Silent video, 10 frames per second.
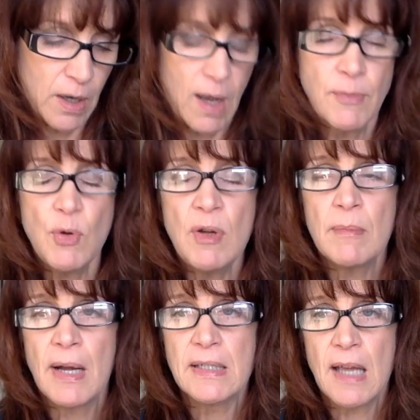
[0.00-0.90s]
I'm doing
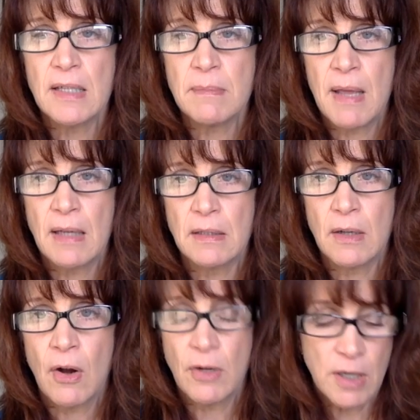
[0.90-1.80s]
what my dad
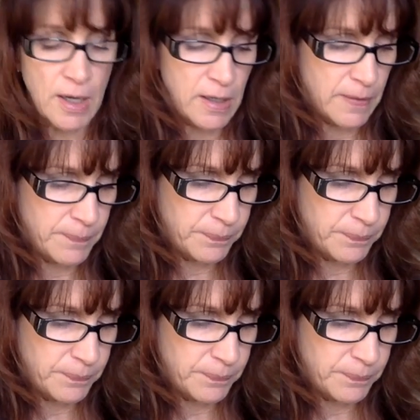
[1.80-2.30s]
demanded, aren't I?